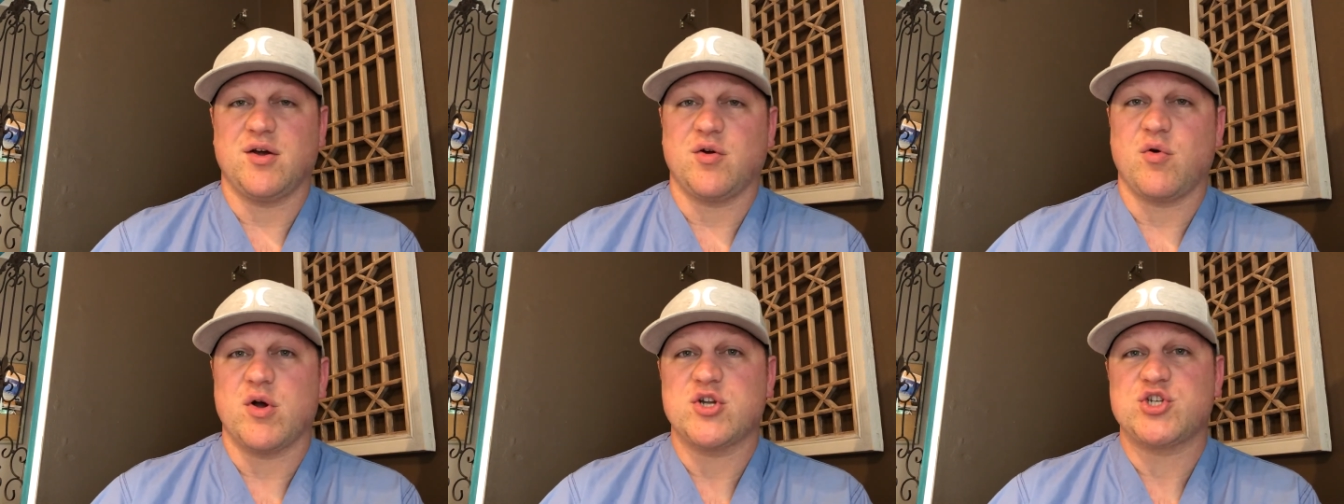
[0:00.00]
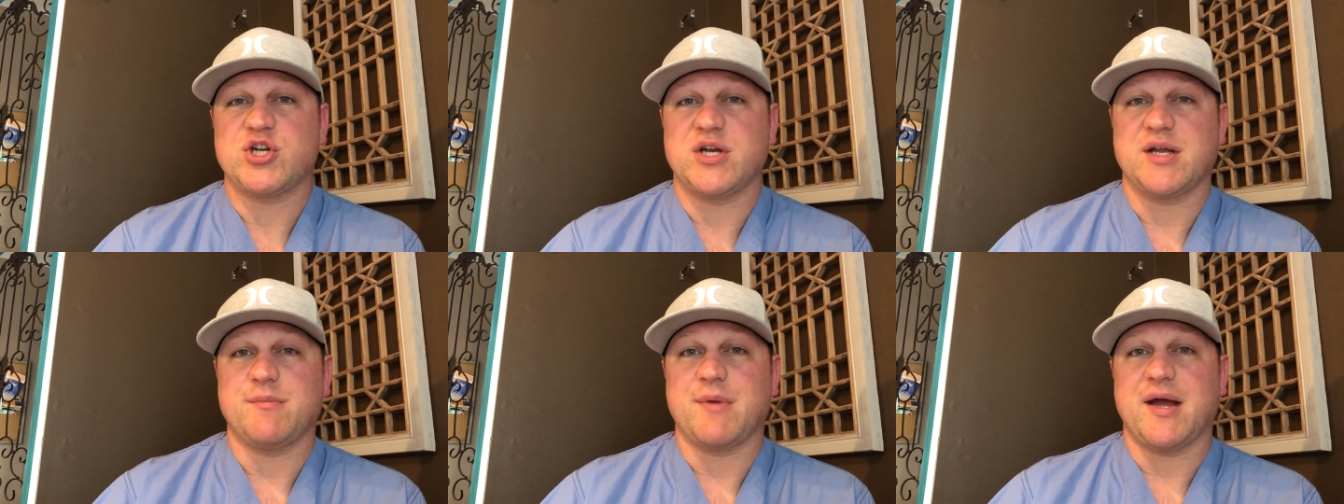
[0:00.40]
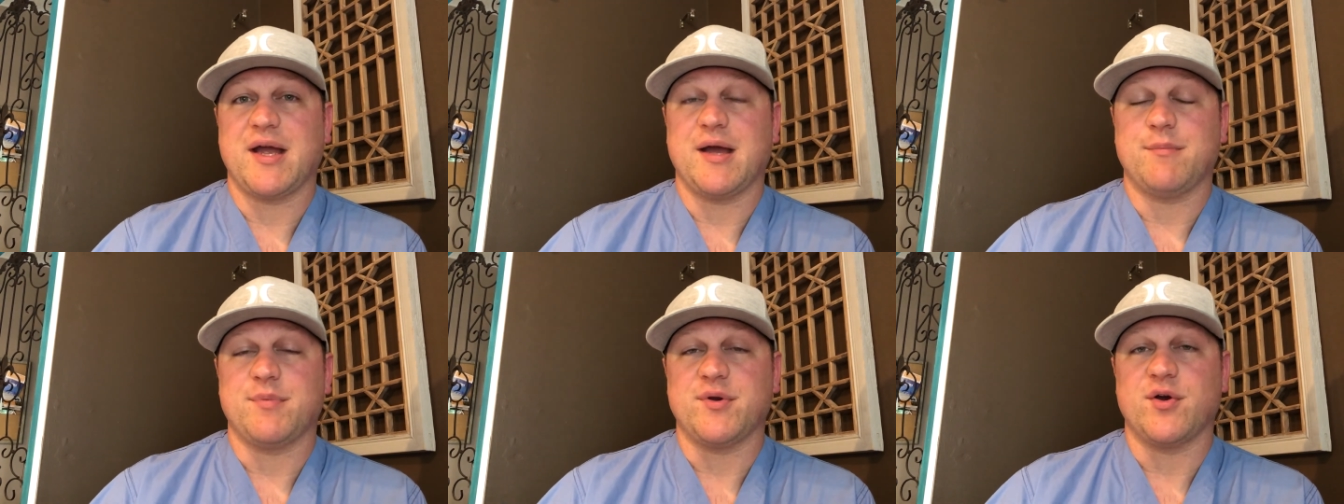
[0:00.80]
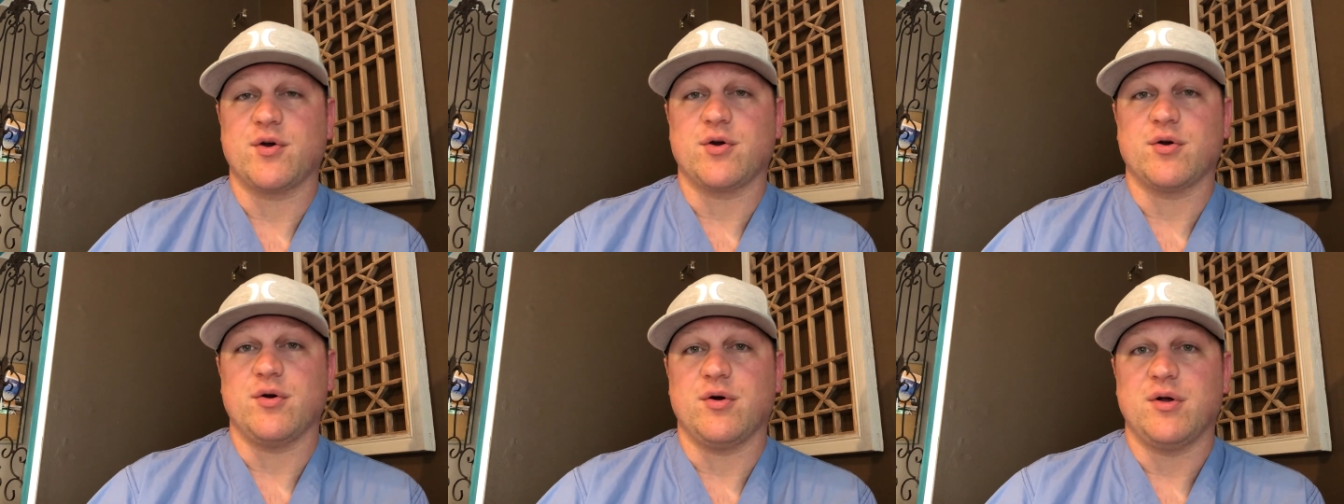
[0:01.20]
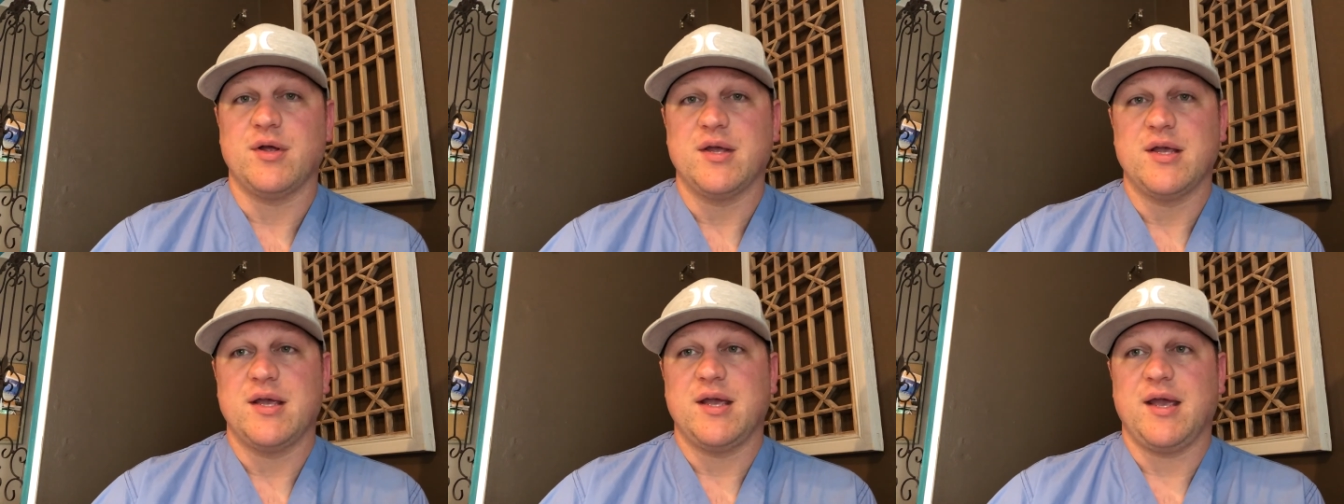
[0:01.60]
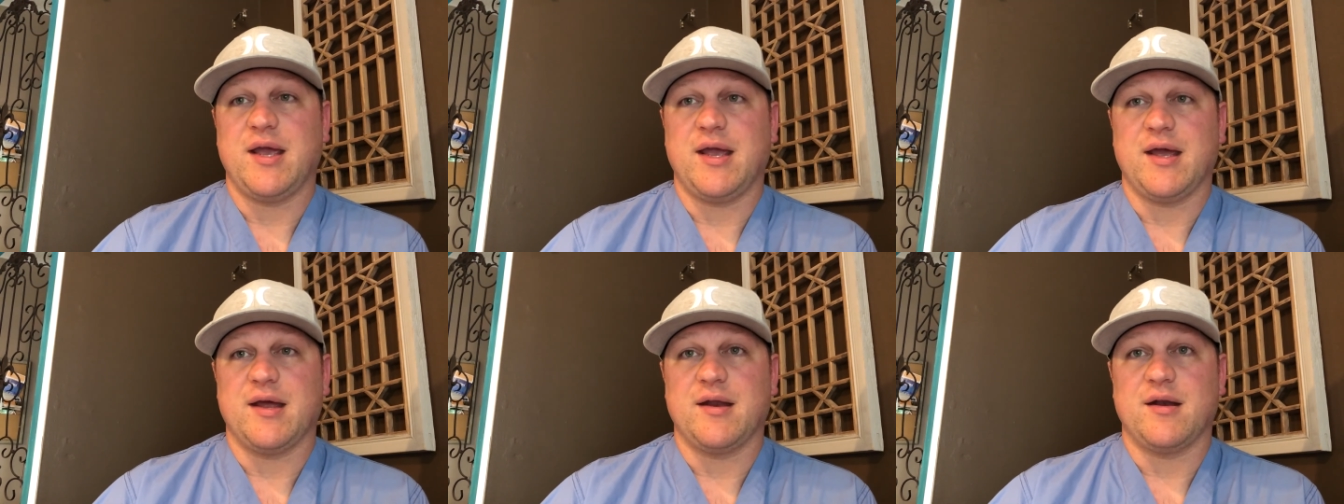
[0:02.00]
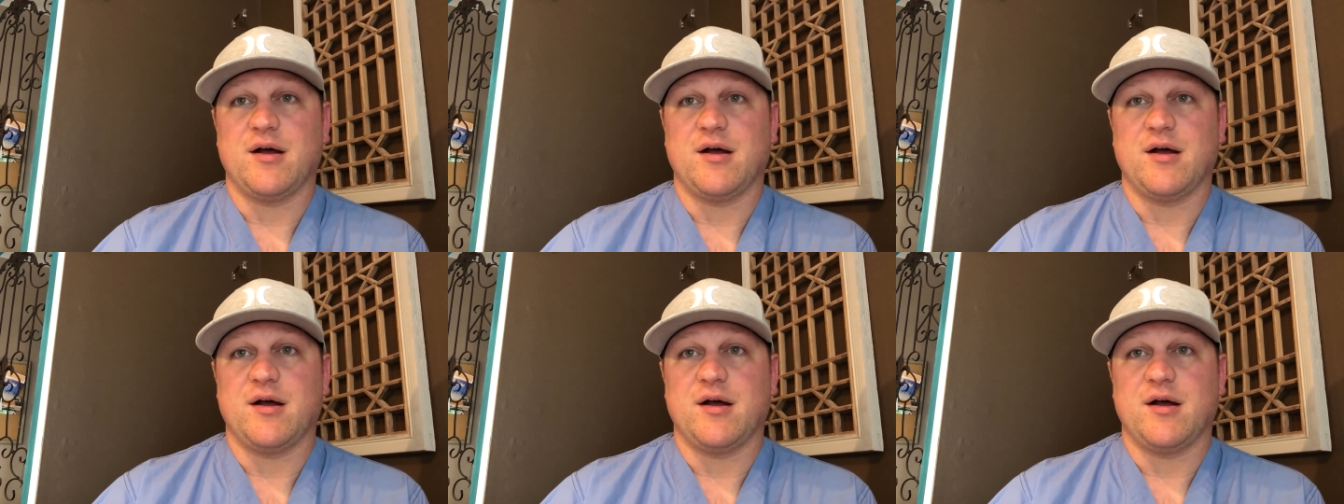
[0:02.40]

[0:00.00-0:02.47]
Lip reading: questioning my epidural, and